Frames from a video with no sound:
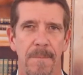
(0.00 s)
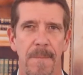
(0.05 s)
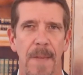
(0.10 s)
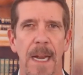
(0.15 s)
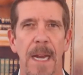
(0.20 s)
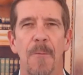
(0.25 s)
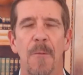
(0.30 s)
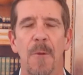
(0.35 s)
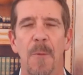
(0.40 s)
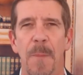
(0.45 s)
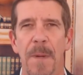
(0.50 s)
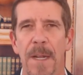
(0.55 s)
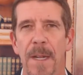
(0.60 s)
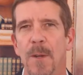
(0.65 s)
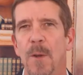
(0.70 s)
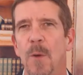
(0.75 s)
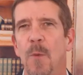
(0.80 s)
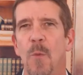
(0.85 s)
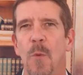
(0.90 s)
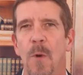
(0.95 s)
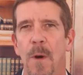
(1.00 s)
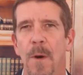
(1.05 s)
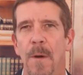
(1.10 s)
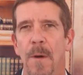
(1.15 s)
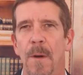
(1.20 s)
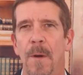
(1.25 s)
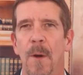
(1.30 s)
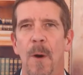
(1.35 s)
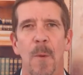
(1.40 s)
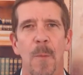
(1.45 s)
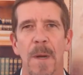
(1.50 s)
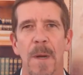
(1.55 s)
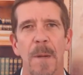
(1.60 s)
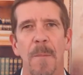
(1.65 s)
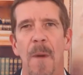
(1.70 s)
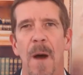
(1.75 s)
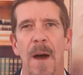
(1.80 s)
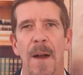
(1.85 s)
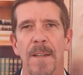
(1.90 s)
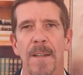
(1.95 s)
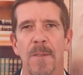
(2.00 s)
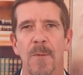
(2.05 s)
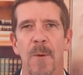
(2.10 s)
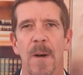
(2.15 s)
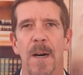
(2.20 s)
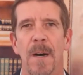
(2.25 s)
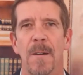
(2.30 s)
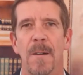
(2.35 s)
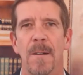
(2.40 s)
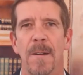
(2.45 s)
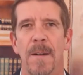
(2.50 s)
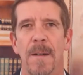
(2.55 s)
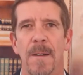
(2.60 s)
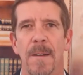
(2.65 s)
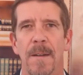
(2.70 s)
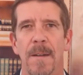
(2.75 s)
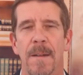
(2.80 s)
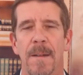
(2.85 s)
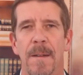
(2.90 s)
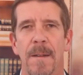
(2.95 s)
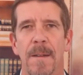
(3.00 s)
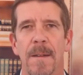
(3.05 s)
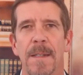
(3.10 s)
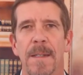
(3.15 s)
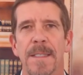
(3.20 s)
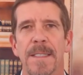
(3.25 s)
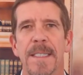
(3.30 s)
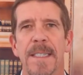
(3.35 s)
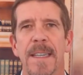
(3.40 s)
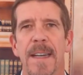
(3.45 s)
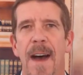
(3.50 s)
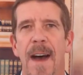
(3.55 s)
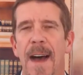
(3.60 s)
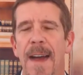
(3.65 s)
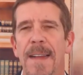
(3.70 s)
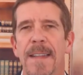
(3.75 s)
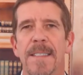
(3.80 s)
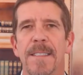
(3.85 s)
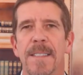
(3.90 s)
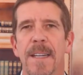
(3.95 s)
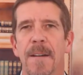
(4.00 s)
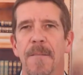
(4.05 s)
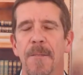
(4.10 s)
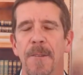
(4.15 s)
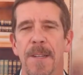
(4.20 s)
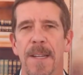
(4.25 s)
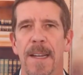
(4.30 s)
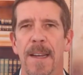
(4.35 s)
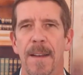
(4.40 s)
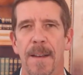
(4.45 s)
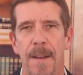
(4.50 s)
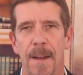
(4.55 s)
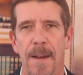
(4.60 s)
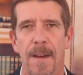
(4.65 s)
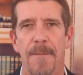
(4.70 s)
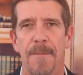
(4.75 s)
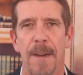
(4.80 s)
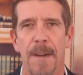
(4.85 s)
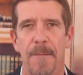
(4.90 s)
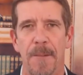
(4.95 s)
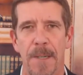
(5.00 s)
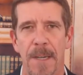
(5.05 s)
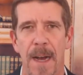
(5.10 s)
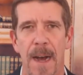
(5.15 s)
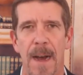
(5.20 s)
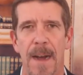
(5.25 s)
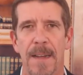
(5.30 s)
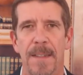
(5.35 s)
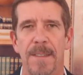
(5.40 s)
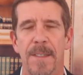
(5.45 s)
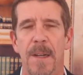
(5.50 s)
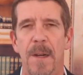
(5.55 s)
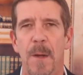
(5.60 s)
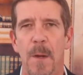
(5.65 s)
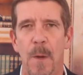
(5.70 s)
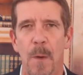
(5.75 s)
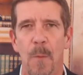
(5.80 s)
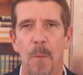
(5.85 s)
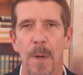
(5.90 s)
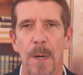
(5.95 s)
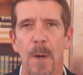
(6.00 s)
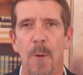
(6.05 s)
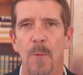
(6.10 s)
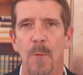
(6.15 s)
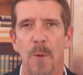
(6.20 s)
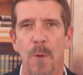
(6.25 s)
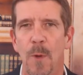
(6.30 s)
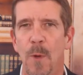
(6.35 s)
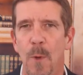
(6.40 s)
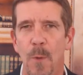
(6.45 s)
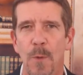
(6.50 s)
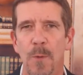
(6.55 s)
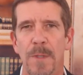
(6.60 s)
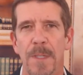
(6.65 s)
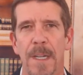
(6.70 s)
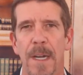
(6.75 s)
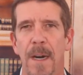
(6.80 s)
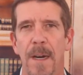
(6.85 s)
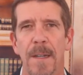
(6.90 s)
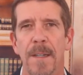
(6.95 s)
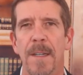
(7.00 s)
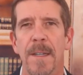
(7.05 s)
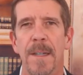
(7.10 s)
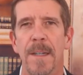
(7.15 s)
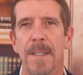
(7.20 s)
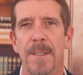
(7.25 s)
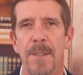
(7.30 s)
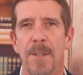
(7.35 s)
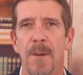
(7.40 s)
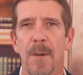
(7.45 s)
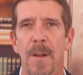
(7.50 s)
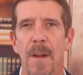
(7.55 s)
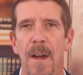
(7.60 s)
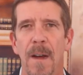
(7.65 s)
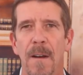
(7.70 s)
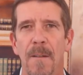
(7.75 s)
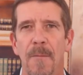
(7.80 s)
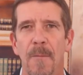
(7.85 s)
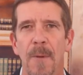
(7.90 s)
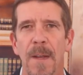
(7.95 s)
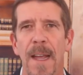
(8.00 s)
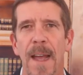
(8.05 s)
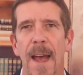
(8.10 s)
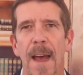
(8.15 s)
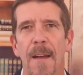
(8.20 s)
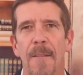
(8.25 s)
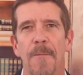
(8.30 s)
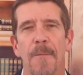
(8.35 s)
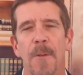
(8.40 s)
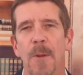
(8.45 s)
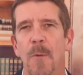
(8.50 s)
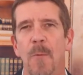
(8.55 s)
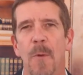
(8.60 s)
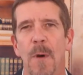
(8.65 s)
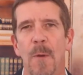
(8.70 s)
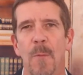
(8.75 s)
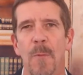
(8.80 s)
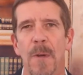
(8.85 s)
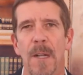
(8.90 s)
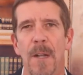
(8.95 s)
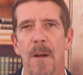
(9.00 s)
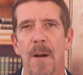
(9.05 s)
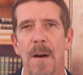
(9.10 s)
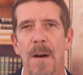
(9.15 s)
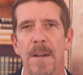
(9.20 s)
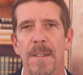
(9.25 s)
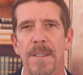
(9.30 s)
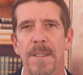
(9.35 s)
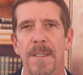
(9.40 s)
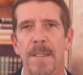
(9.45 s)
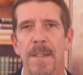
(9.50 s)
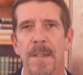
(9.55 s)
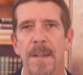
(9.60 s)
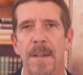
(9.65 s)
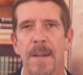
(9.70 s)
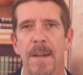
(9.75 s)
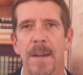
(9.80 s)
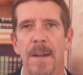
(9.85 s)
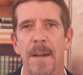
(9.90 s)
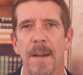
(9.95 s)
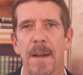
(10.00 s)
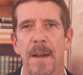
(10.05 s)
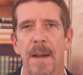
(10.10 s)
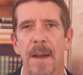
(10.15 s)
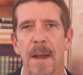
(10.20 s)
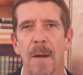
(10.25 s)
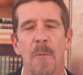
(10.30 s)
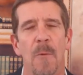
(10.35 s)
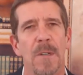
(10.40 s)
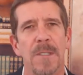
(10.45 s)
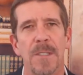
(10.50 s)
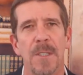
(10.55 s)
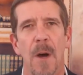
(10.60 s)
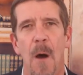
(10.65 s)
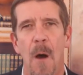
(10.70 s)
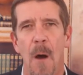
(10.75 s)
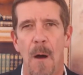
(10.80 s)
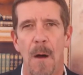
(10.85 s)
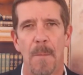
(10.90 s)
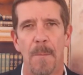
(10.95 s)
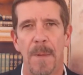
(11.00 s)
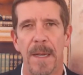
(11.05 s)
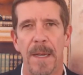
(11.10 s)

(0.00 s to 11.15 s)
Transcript: And it would begin to work on opening mine as well. See, I discovered that love never dies. We don't lose the unconditional love we had for the one we lost. And once the heart